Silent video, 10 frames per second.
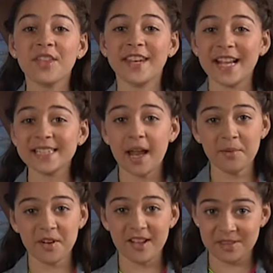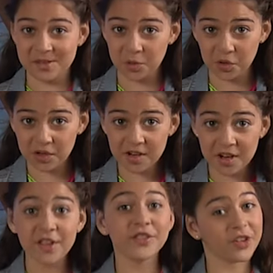the next time you're at the store,
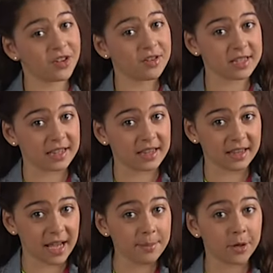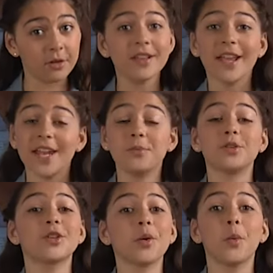look close at the label, and it
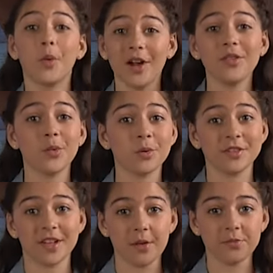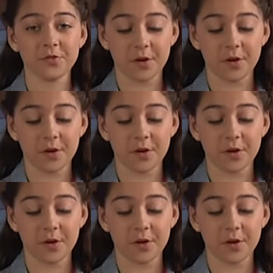will show you where in the world it comes